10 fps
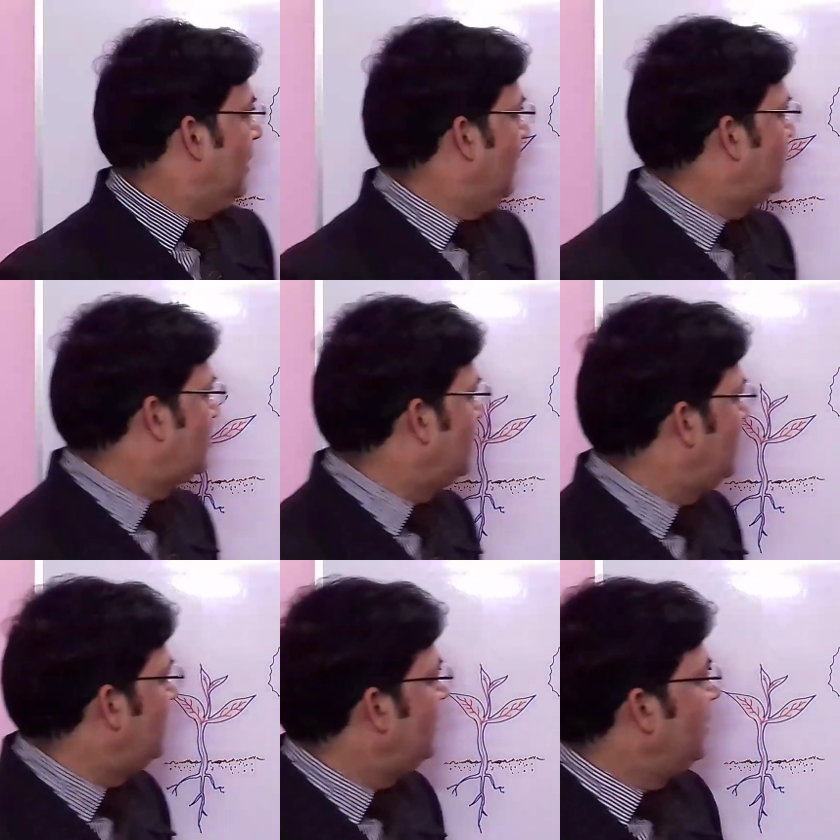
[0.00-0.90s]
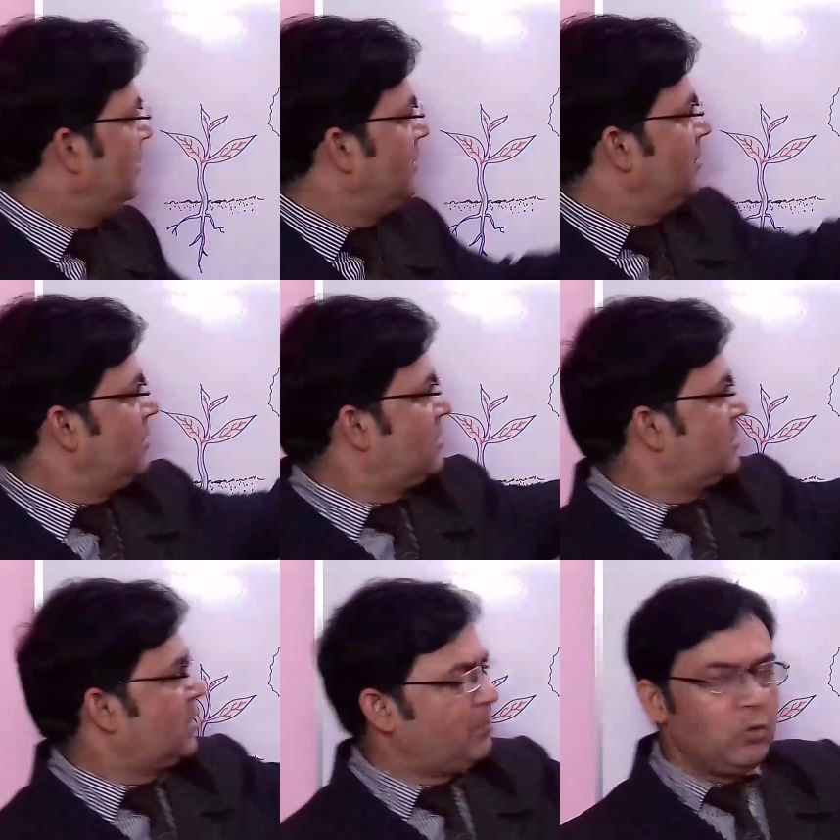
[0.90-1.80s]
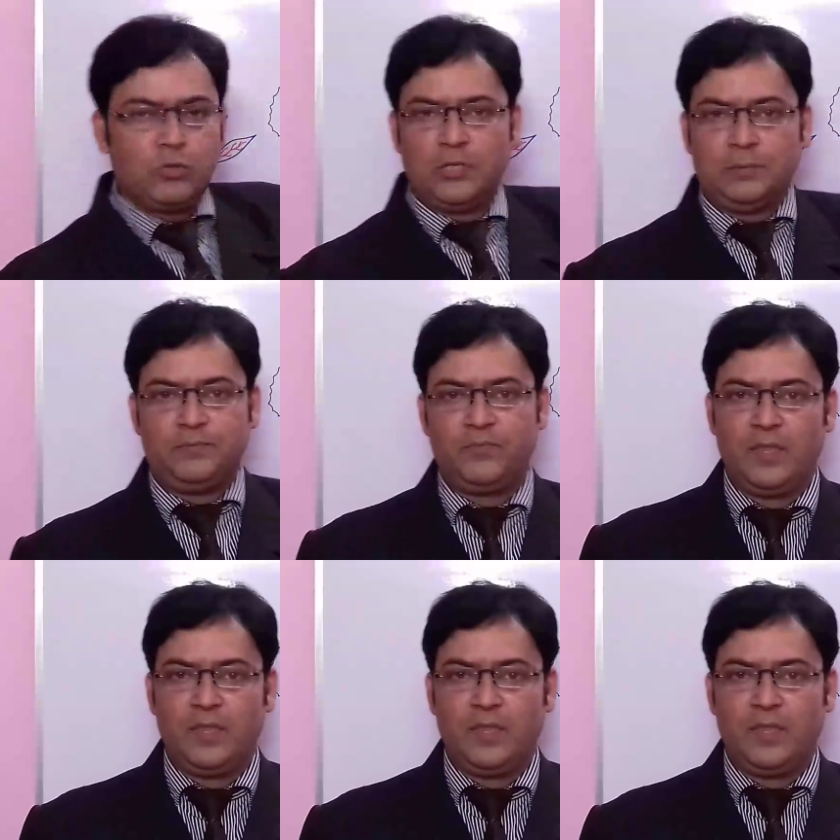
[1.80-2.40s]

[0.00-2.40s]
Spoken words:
Let's see supportive.